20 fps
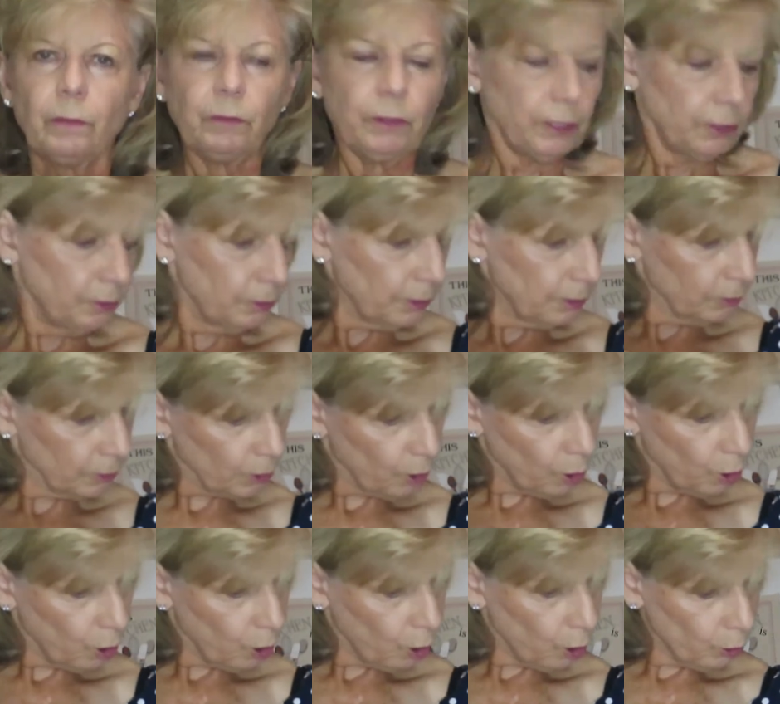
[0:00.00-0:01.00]
This is
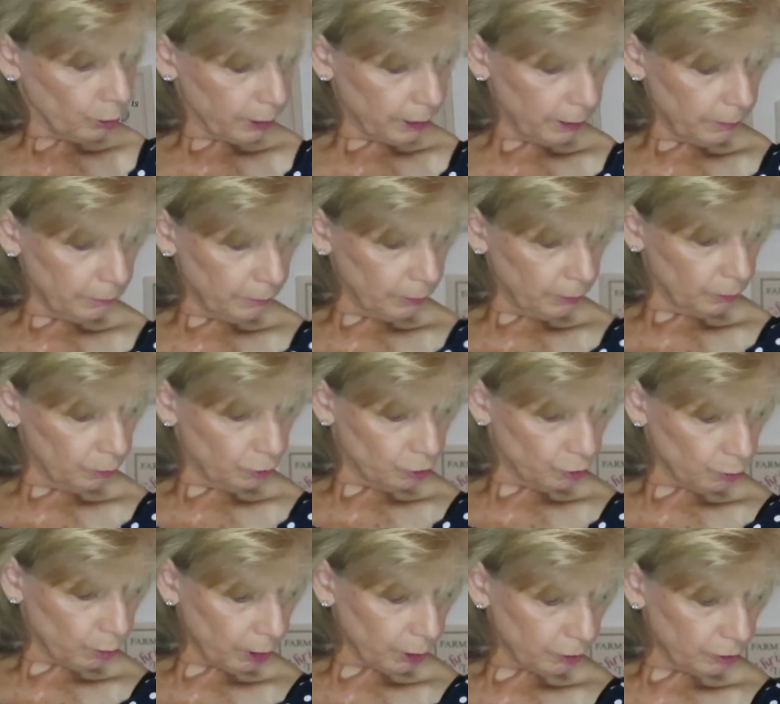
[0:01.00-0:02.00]
called, in the
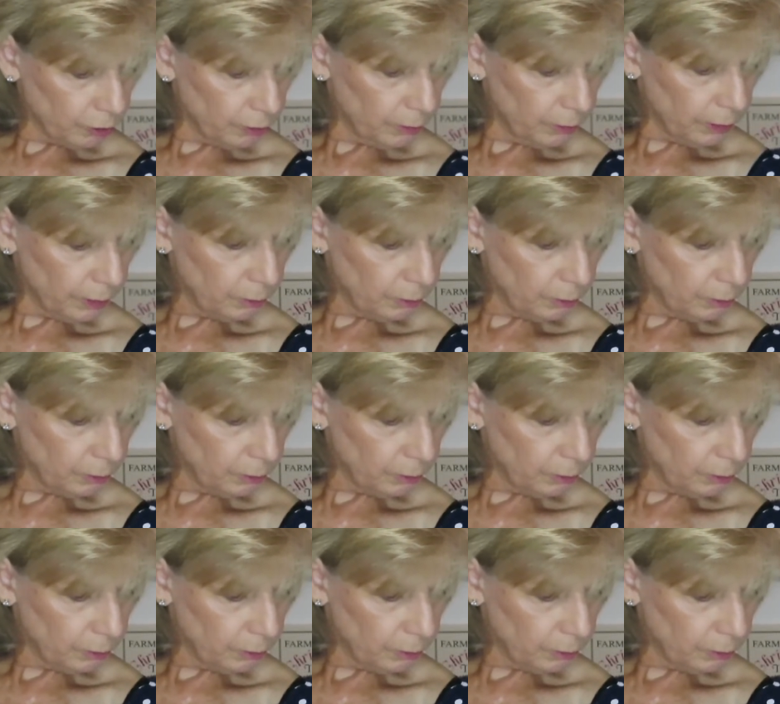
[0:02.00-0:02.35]
instructions,